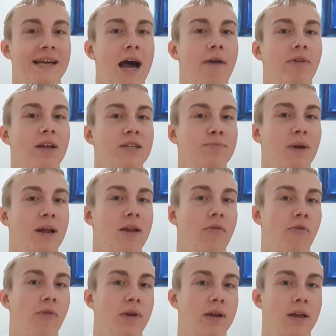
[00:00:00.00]
I will explain
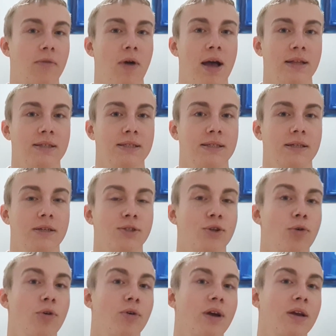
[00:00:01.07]
everything advanced so
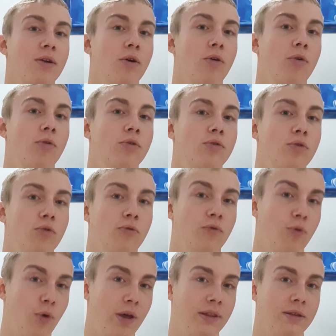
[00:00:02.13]
you can go to
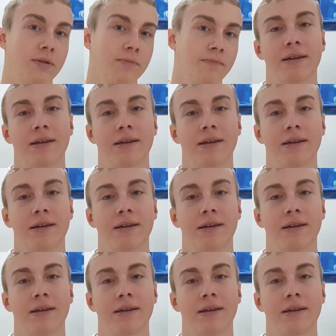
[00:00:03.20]
fluent.